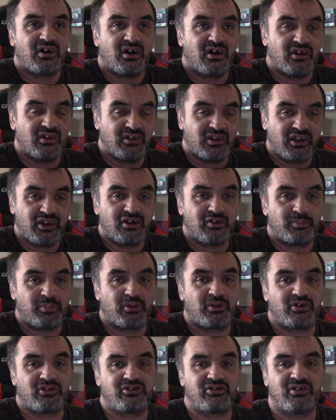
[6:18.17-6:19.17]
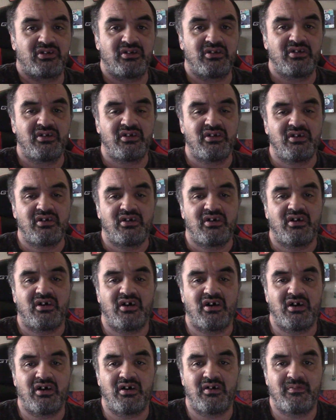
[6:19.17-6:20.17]
a uh, later portion
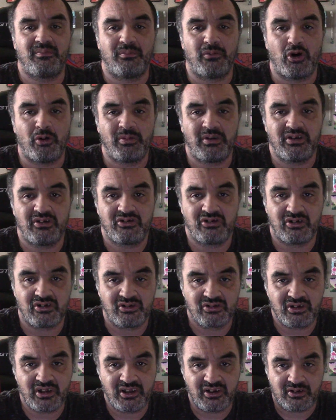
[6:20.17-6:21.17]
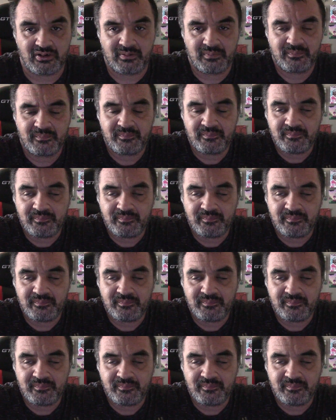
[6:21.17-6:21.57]
of Mobius years later.